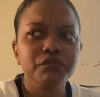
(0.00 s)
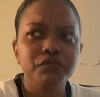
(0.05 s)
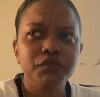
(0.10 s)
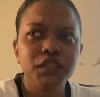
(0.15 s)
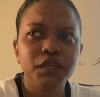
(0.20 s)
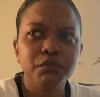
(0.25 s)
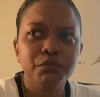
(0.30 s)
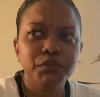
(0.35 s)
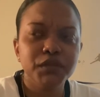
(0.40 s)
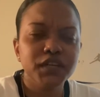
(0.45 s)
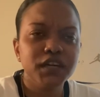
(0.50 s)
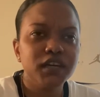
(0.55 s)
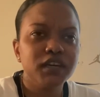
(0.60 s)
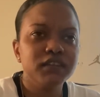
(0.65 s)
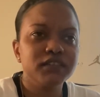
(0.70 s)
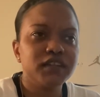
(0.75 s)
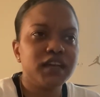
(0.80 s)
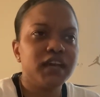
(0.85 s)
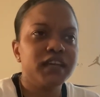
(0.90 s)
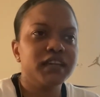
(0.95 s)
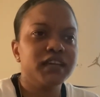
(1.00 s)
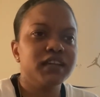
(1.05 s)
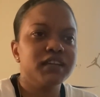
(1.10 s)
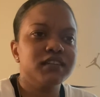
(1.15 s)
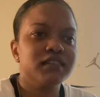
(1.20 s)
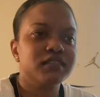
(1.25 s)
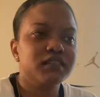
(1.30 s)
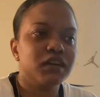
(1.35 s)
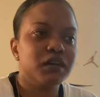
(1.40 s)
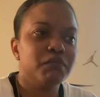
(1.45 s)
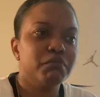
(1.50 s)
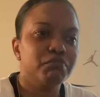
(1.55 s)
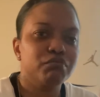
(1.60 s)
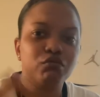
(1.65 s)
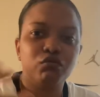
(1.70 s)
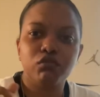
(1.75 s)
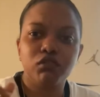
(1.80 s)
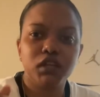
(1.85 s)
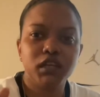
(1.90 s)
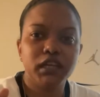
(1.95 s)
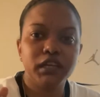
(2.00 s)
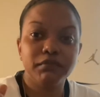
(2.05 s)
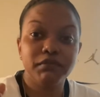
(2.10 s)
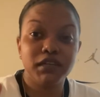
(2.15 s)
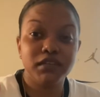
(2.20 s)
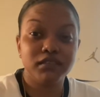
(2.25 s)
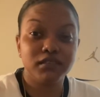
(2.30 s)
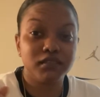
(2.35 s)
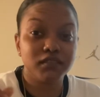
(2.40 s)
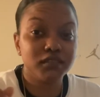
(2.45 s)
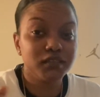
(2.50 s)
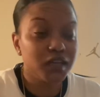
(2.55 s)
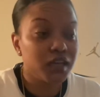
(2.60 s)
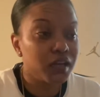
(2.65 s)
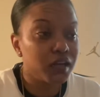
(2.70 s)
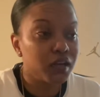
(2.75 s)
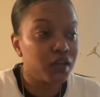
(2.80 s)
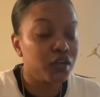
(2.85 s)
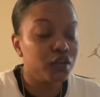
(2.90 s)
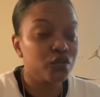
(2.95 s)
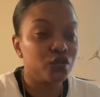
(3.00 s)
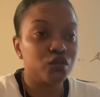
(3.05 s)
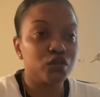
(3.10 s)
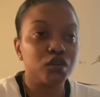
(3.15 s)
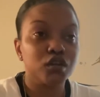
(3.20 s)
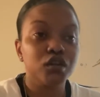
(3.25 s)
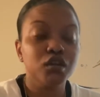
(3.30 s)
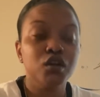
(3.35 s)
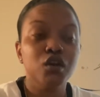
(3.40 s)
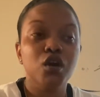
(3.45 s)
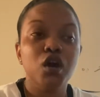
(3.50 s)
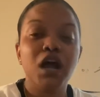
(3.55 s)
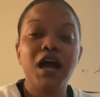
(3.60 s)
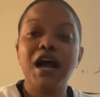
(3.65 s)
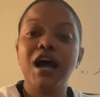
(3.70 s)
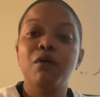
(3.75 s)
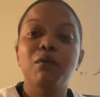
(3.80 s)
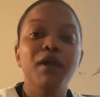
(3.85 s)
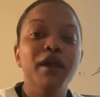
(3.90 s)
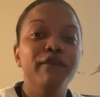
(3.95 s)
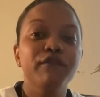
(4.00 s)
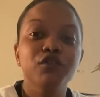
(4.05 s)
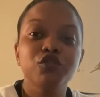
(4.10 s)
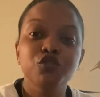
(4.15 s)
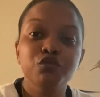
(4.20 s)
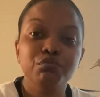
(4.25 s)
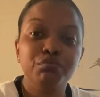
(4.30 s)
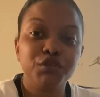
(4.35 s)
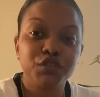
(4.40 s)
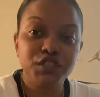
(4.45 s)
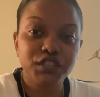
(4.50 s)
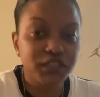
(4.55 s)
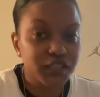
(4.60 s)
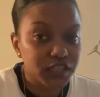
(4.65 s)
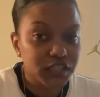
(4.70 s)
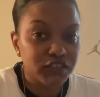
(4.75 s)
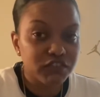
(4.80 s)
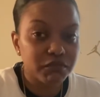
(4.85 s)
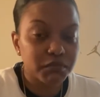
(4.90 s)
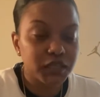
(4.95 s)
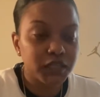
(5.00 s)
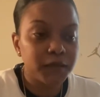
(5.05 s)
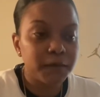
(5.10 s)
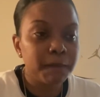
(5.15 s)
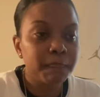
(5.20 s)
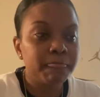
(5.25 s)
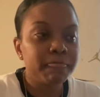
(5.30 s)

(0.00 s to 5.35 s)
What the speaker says: because I guess I'm proclaimed as a stud, or however you perceive me,